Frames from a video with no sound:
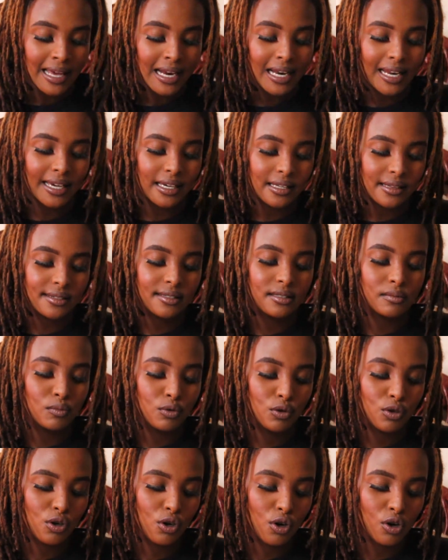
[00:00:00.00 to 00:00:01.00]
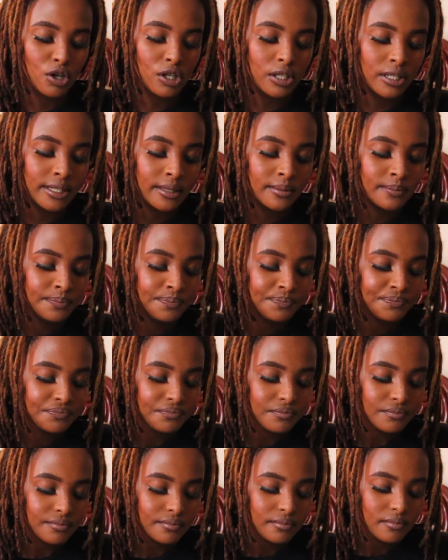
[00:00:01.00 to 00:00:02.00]
Like this book called
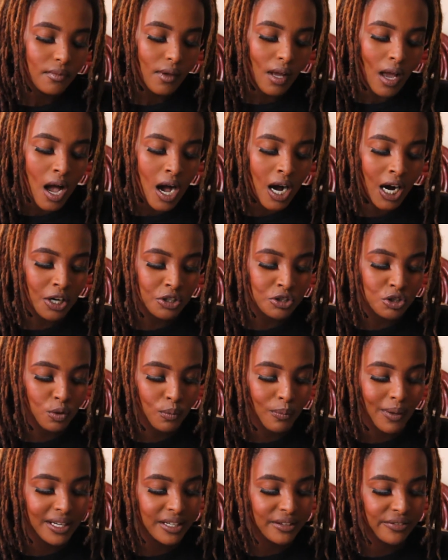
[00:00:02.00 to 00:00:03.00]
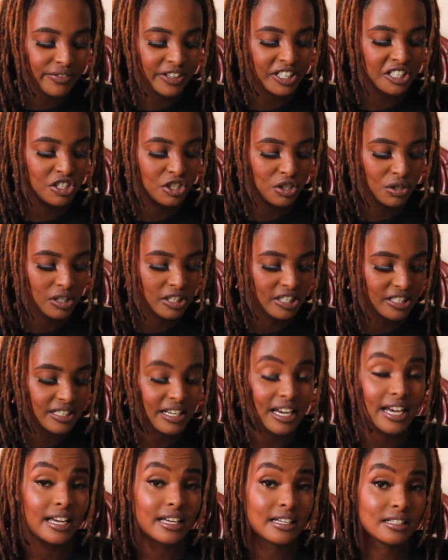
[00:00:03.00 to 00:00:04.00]
How to Manifest Your
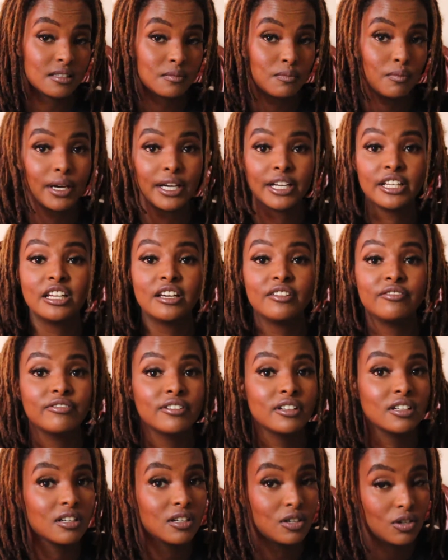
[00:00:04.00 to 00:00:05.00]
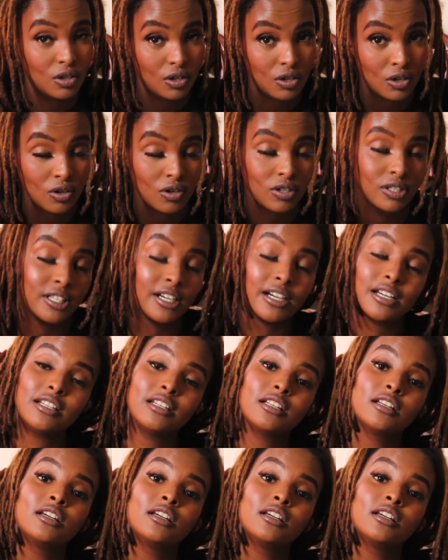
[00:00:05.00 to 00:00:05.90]
Desires by Neville Goddard.